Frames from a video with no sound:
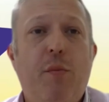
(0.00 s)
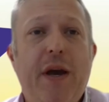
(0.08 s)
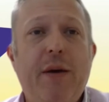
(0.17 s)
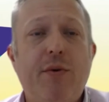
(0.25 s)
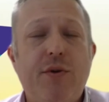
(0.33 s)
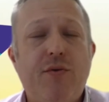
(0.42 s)

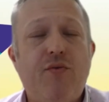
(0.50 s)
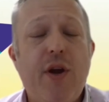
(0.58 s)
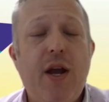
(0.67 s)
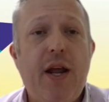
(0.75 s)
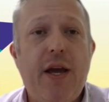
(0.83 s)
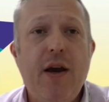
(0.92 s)
people to
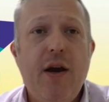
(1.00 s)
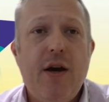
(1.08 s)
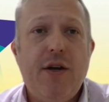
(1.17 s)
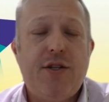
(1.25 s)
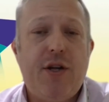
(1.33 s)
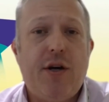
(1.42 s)
really
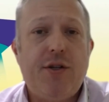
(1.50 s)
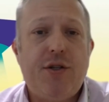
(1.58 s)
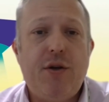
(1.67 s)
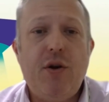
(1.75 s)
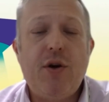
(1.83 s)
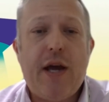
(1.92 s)
start
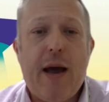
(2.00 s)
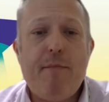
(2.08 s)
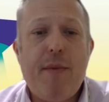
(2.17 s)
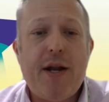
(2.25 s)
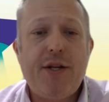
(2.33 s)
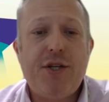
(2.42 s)
to look at
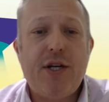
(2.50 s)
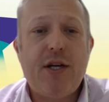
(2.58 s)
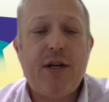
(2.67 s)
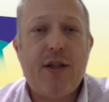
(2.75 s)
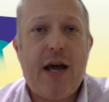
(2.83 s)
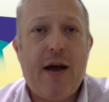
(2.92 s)

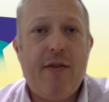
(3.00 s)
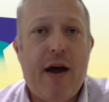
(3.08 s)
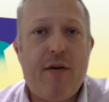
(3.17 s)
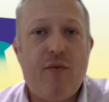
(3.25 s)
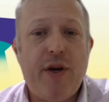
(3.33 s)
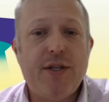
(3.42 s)
managing
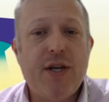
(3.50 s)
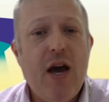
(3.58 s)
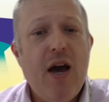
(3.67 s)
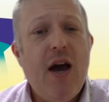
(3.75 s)
that risk.